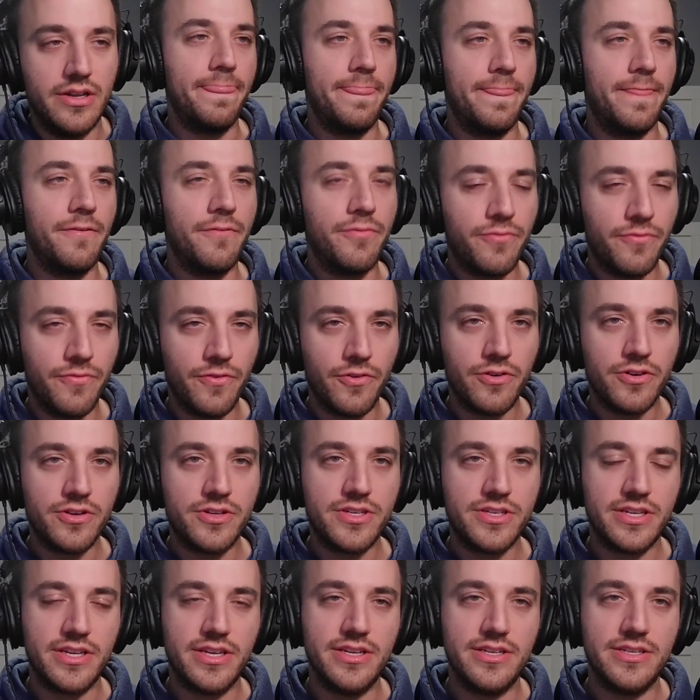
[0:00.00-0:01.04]
The
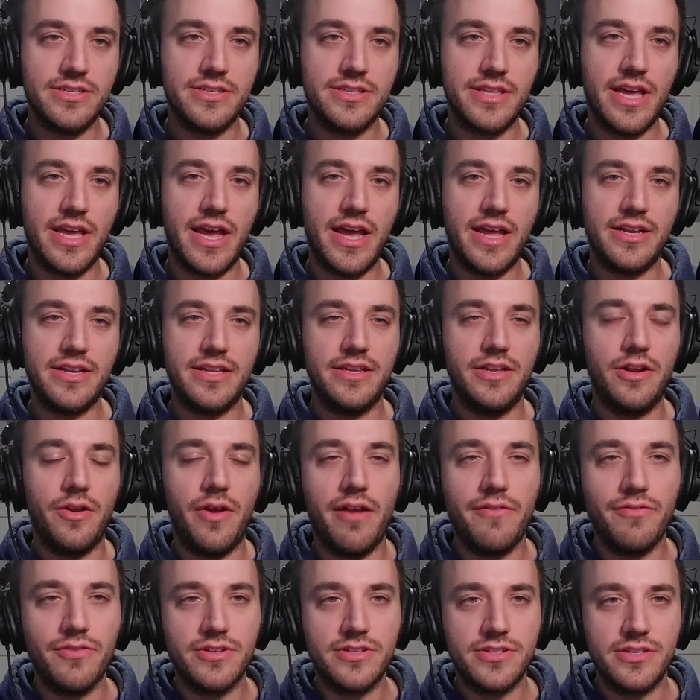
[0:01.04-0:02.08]
first is that,
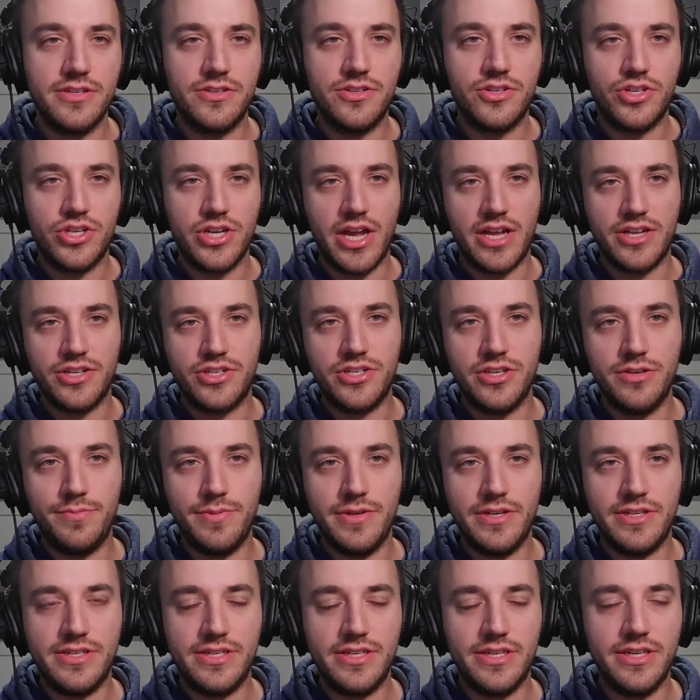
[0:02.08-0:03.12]
ever since
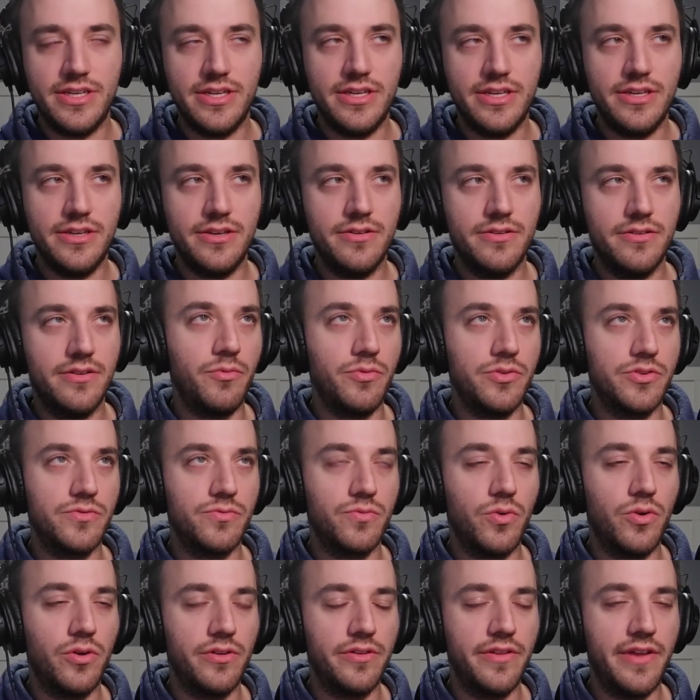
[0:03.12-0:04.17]
ChatGPT was
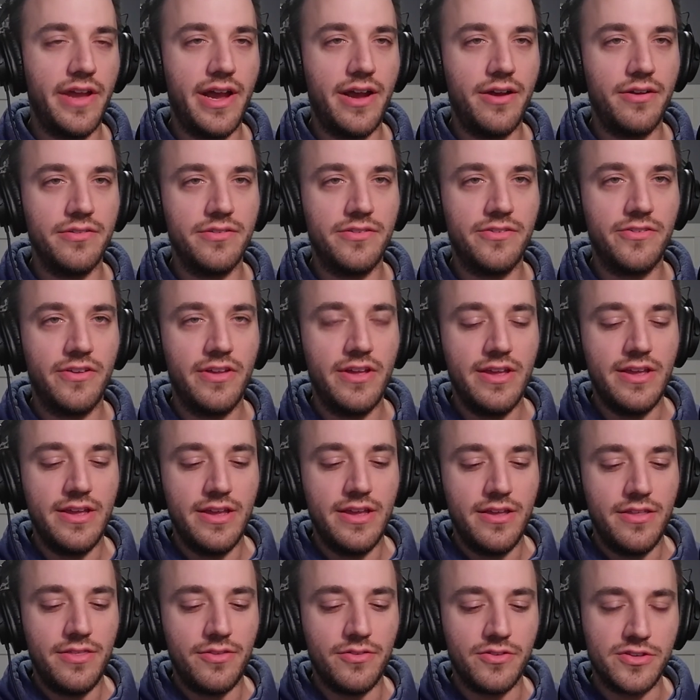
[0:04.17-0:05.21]
rolled out,
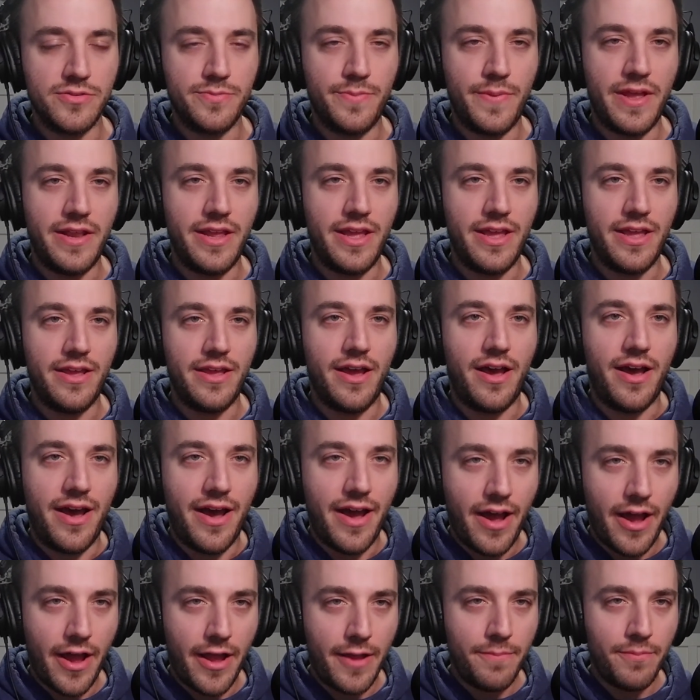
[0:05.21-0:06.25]
there's been a
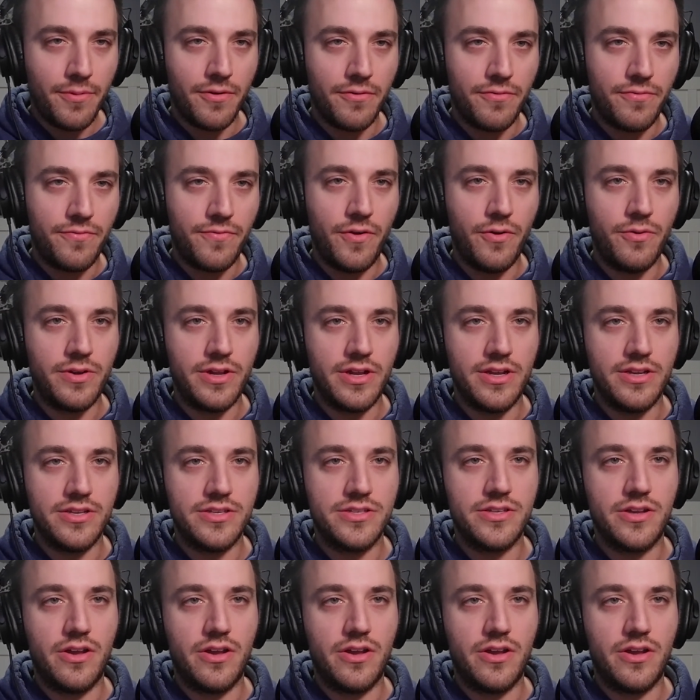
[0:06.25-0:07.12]
hyper focus